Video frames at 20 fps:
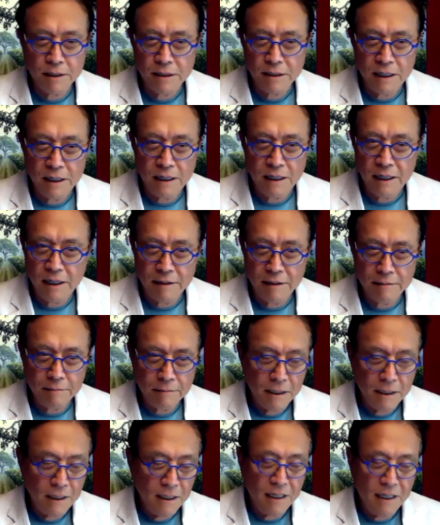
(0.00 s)
They hate him.
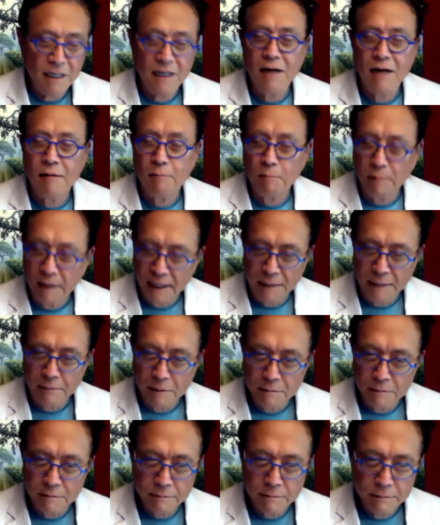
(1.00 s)
And I don't blame
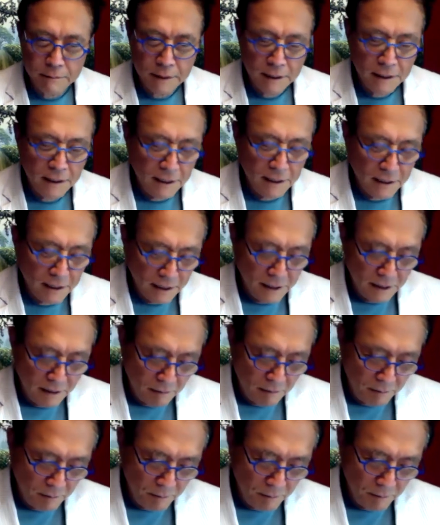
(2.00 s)
them.
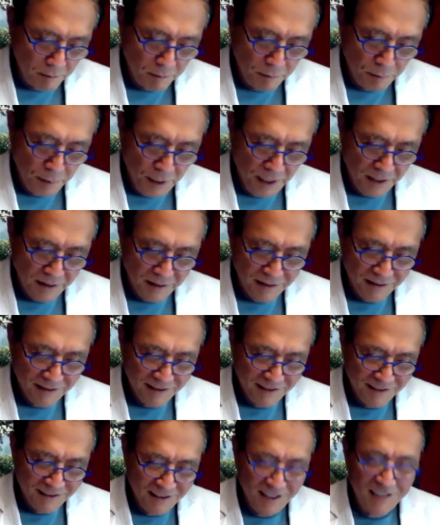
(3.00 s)
But
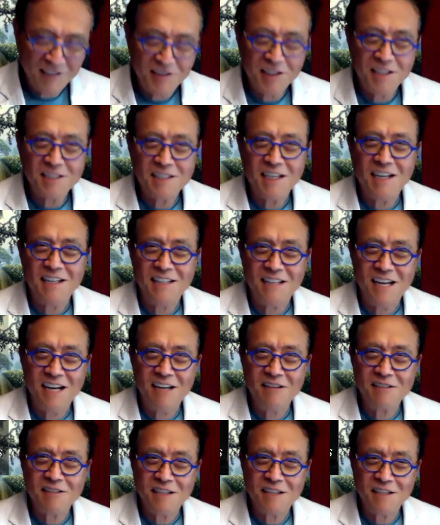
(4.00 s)
they just
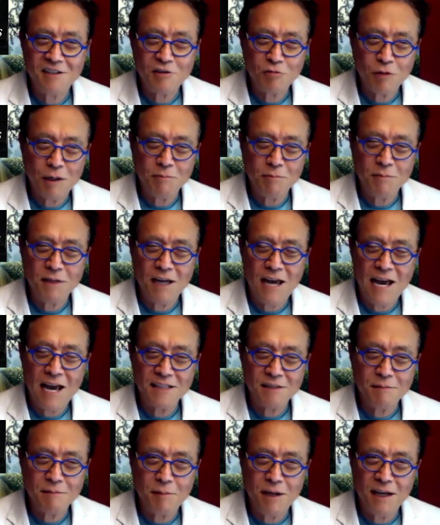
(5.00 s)
announced that Trump
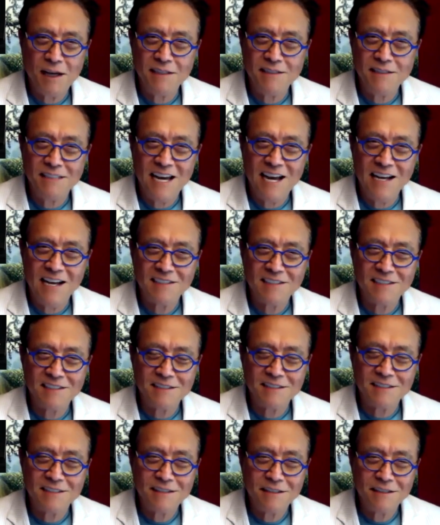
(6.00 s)
hasn't paid
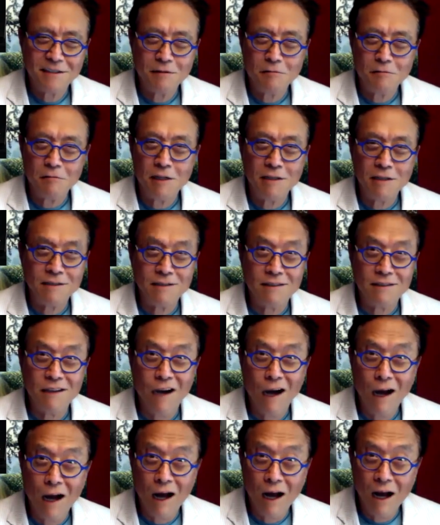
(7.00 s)
taxes. Well, duh.